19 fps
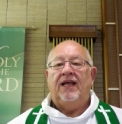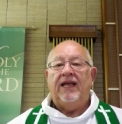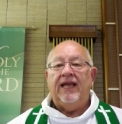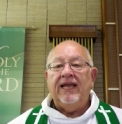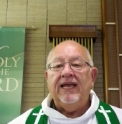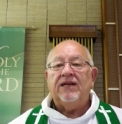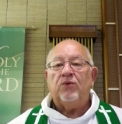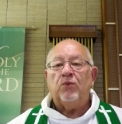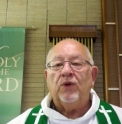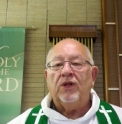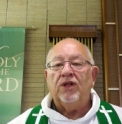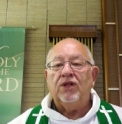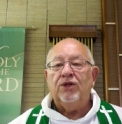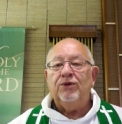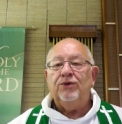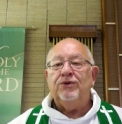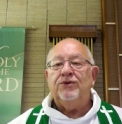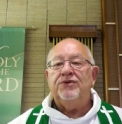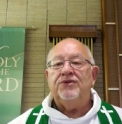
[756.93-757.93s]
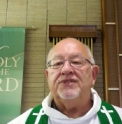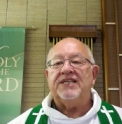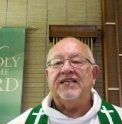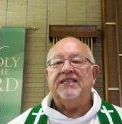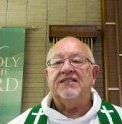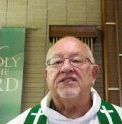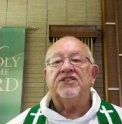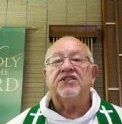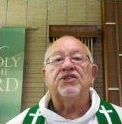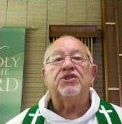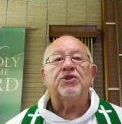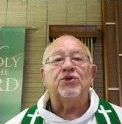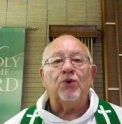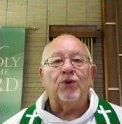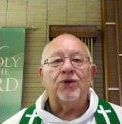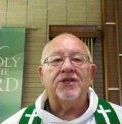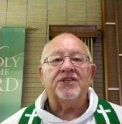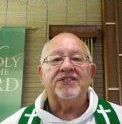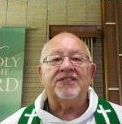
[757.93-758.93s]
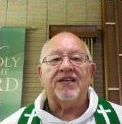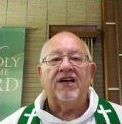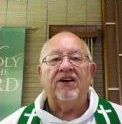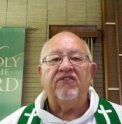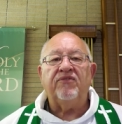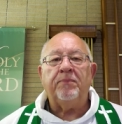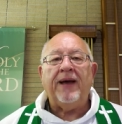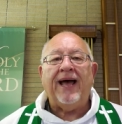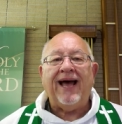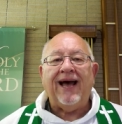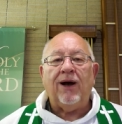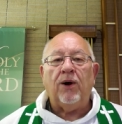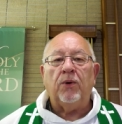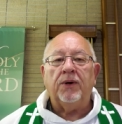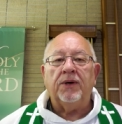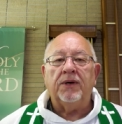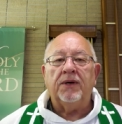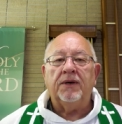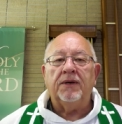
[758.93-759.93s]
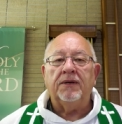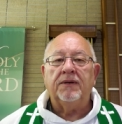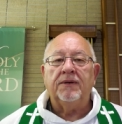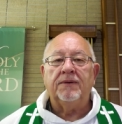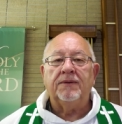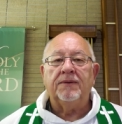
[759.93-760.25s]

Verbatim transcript: it will lose its source of power.